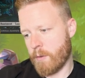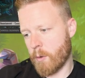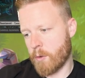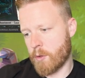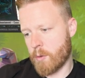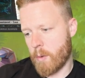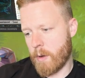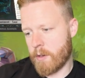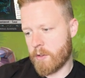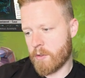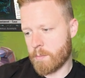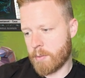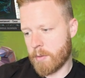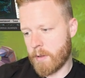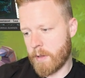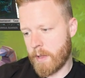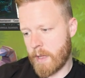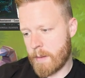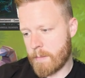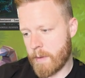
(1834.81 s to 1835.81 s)
or do I just
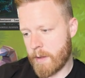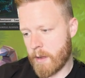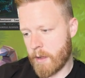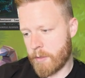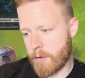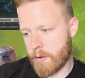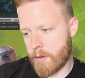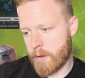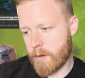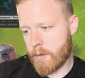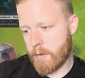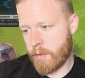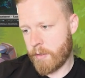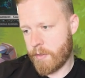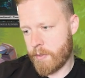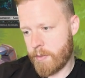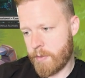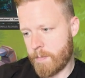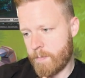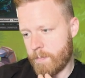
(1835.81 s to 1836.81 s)
play my other
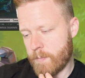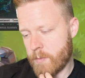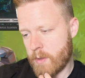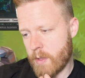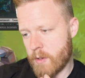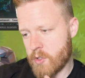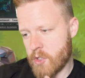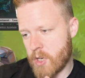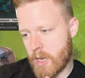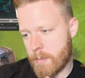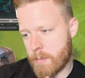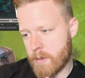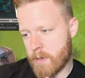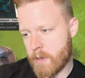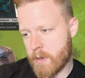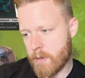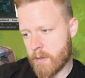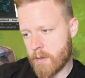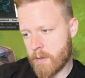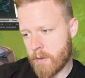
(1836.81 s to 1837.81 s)
enchantment
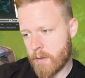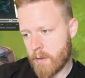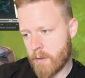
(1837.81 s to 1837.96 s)
here